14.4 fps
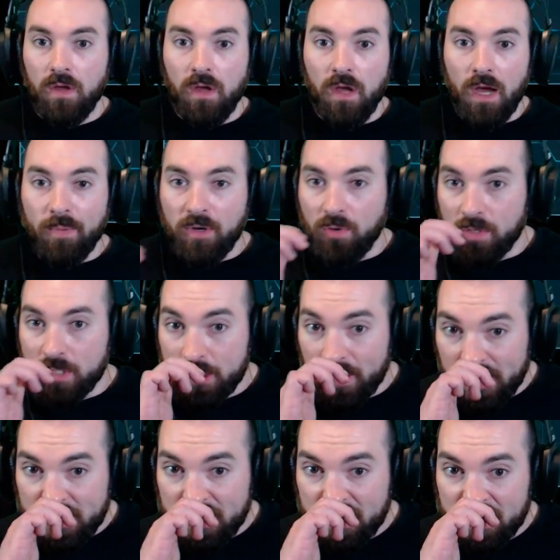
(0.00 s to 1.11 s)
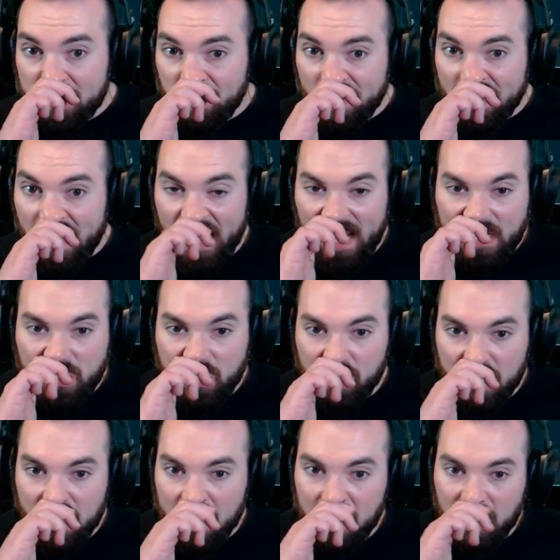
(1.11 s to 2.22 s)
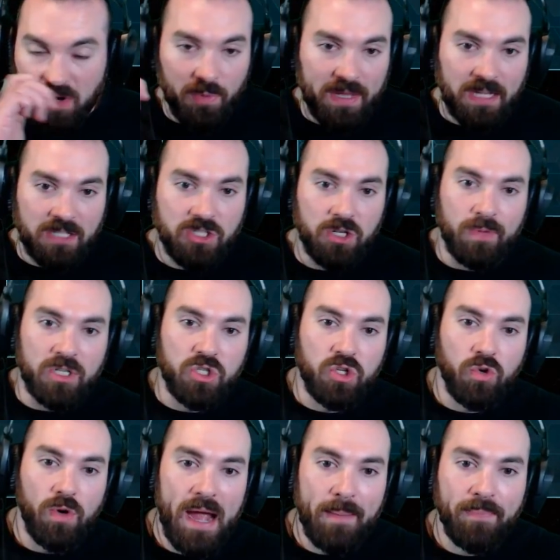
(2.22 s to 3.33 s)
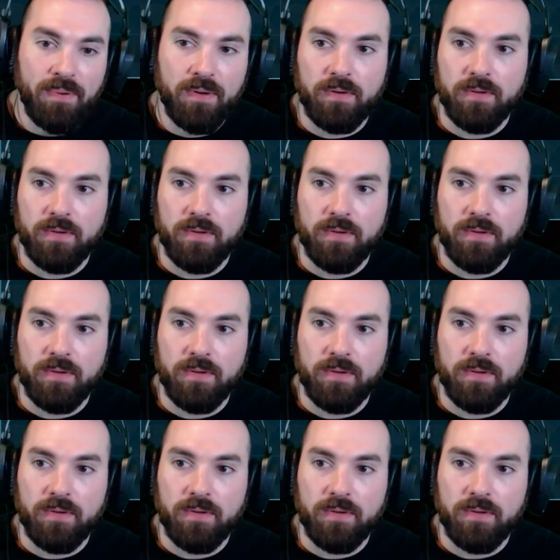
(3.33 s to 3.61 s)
How am I doing structures? We got extra. Oh, we got so much crap.